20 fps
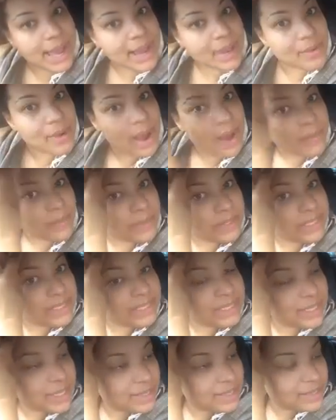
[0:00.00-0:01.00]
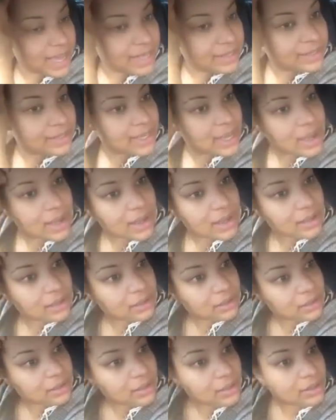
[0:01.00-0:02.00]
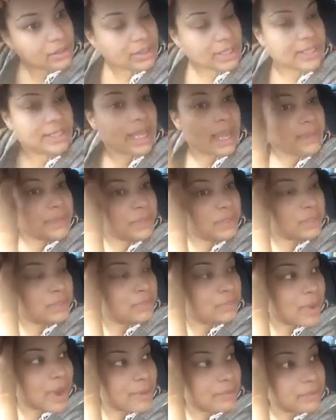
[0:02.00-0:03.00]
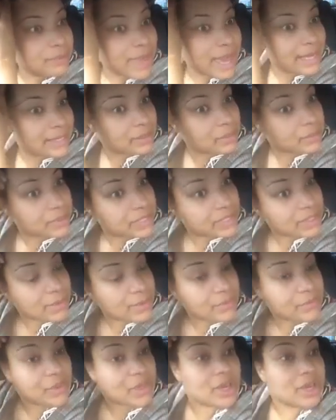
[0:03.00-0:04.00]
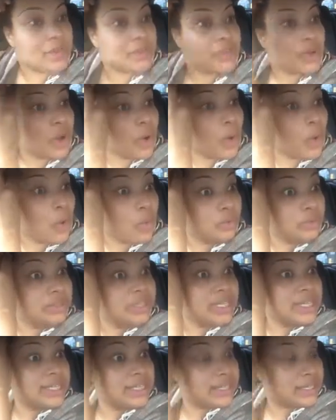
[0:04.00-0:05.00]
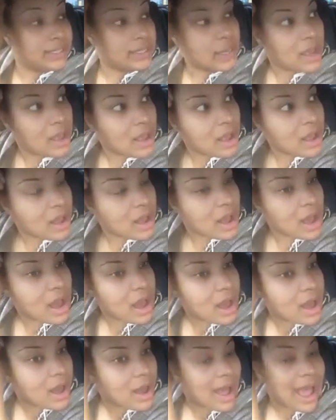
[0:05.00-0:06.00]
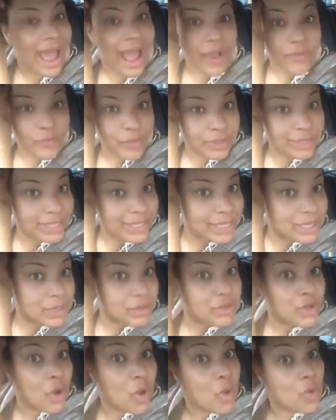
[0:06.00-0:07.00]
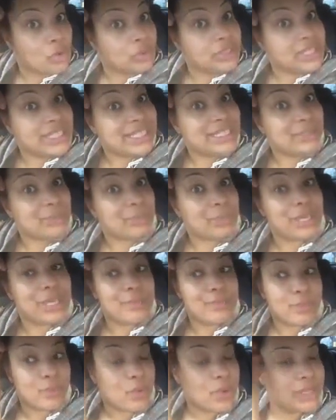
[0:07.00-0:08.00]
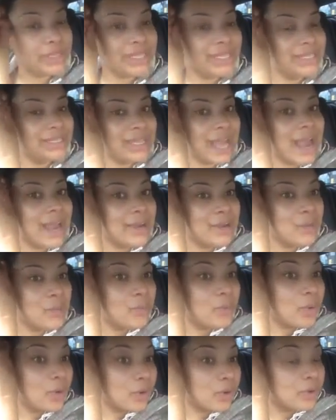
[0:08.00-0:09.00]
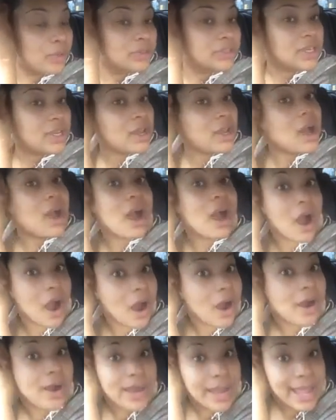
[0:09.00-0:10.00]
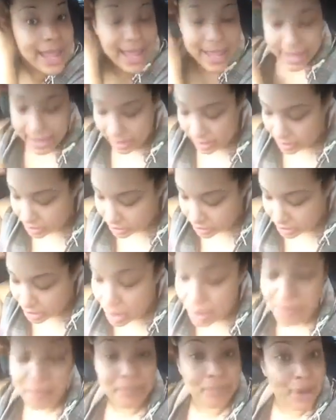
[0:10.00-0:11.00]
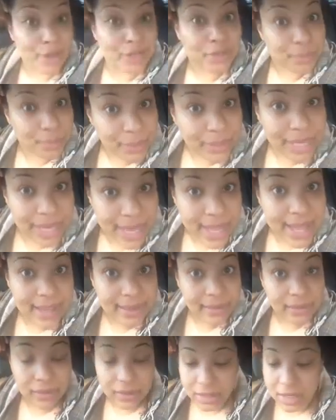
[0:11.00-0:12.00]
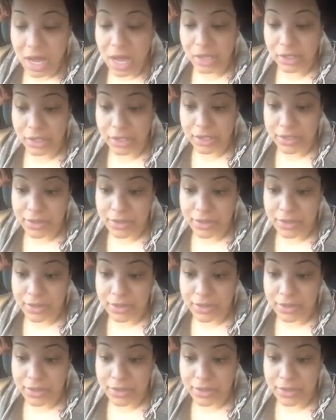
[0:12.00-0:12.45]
I would say that he's absolutely problematic when some of the oldest the oldest people in the entire world are a butter pecan color.